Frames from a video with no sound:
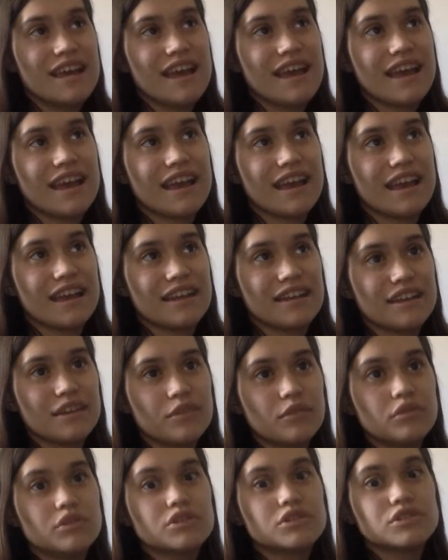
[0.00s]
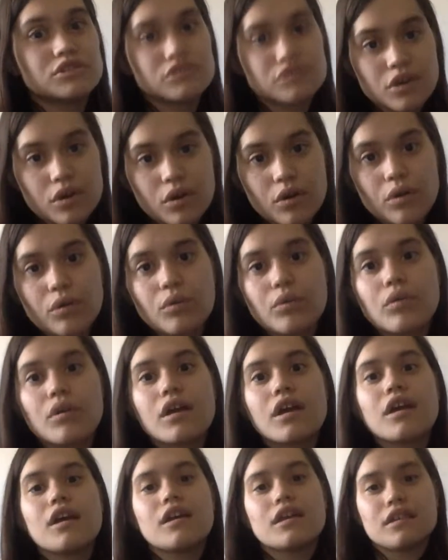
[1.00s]
and it was so
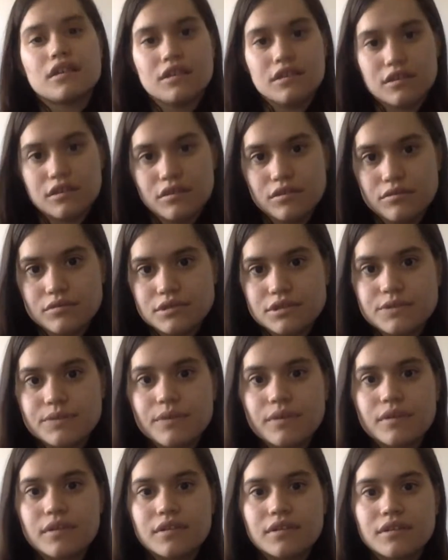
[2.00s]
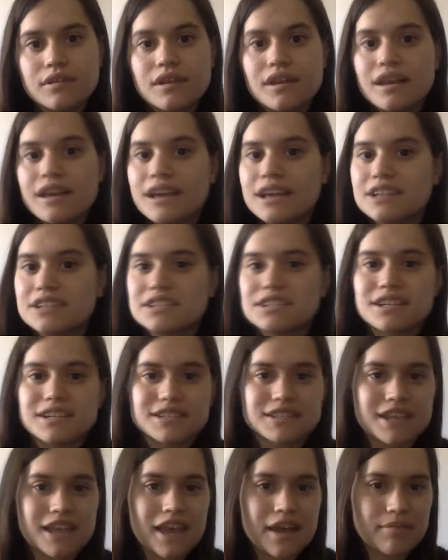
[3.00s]
useful. It
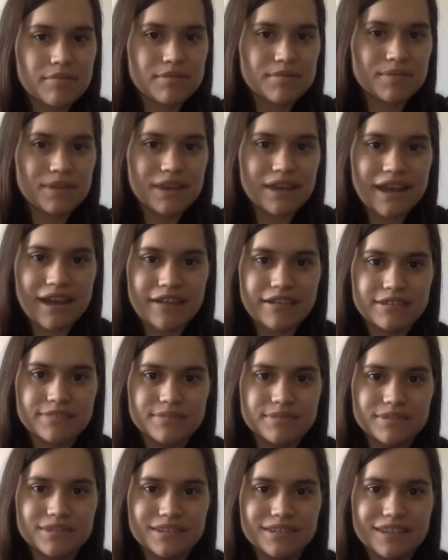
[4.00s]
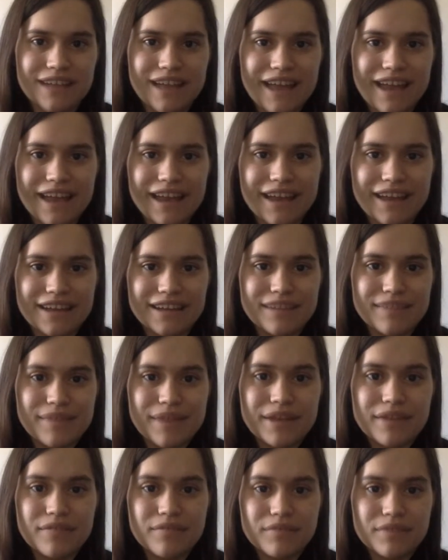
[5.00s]
just kept me accountable, and it
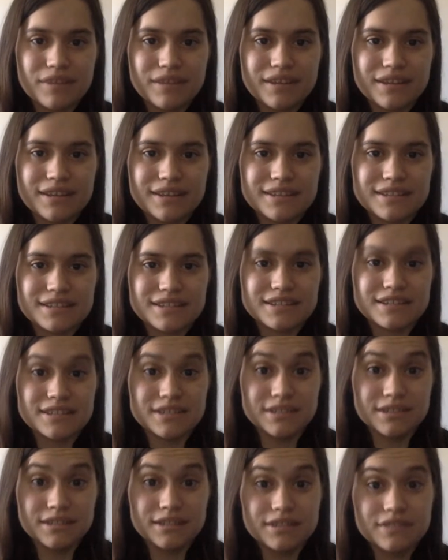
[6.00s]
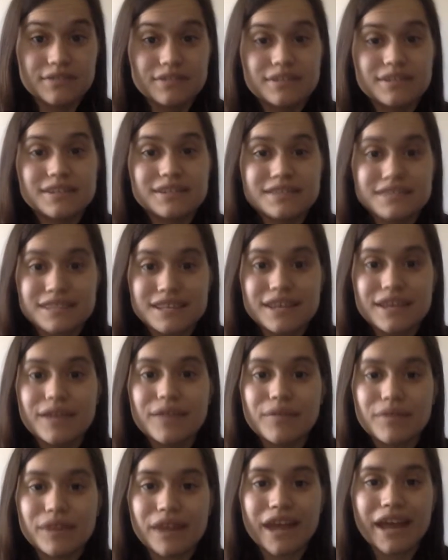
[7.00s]
made it really easy to literally see
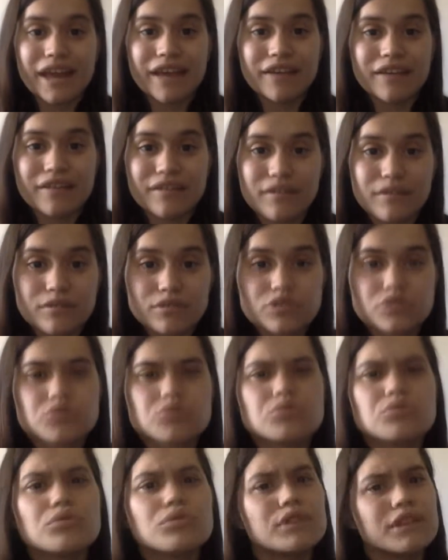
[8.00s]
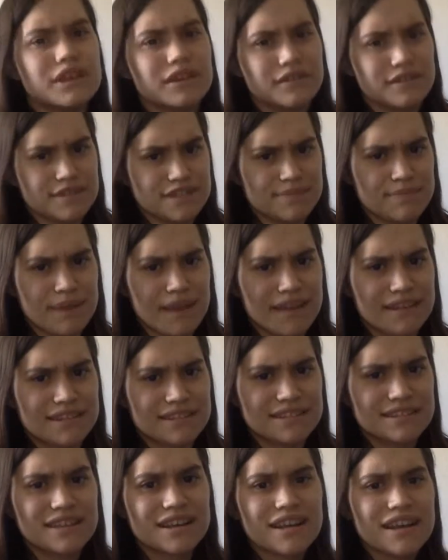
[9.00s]
what I truly could
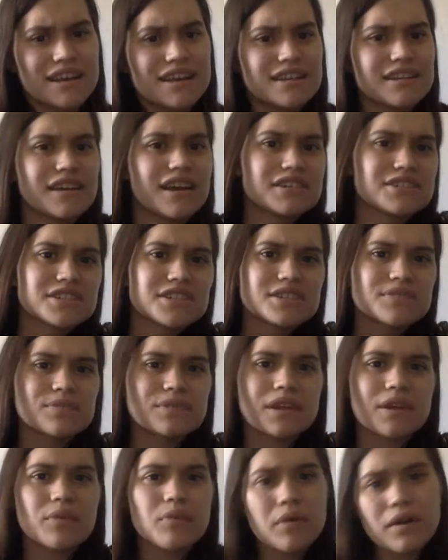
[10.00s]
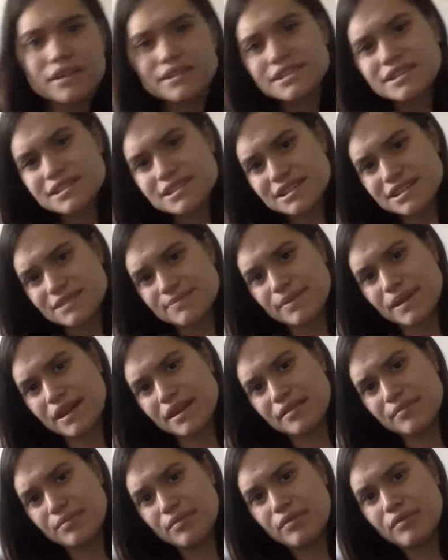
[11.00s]
spend. Not just what I wanted to
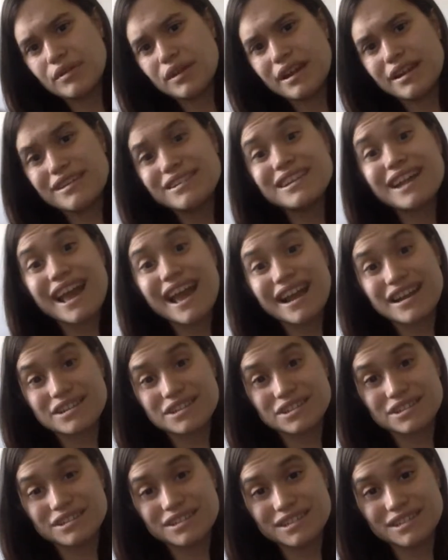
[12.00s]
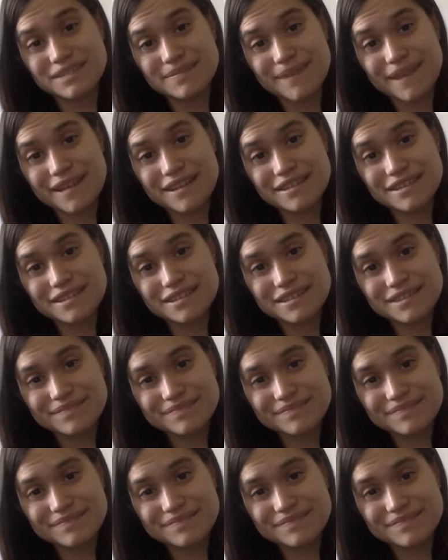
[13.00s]
spend, but what I could actually spend.